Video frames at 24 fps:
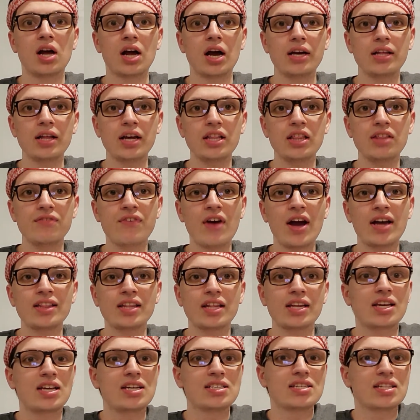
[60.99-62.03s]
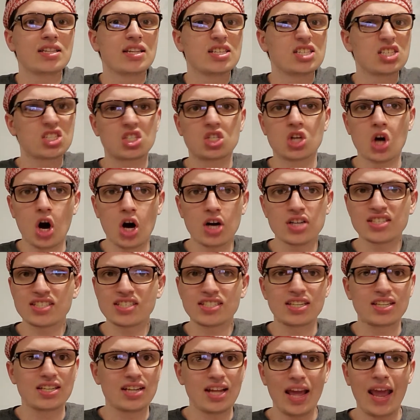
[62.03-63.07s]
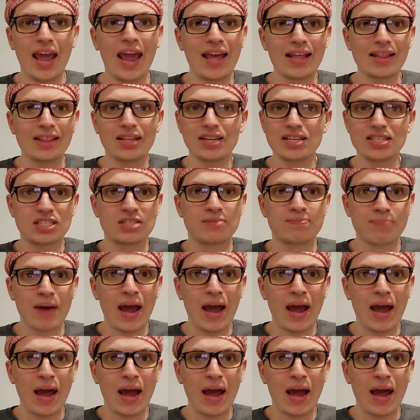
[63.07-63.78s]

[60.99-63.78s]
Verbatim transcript: I like the fact that he's in this constant, endless